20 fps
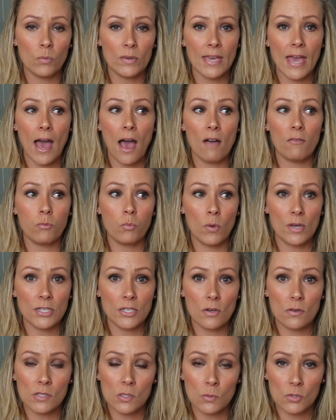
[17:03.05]
We have
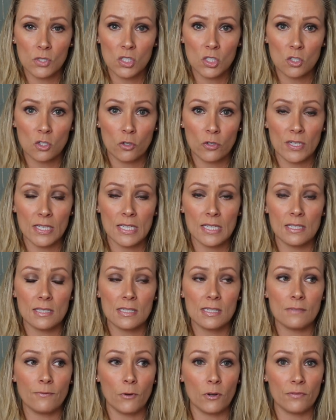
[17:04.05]
windows with
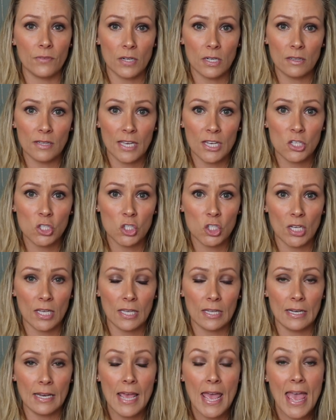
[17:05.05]
screens for
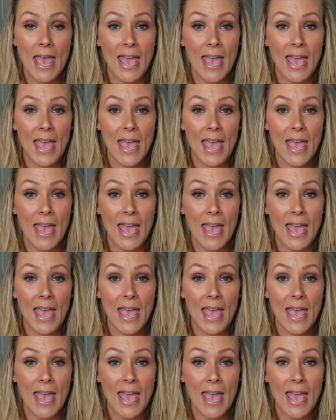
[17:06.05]
ventilation.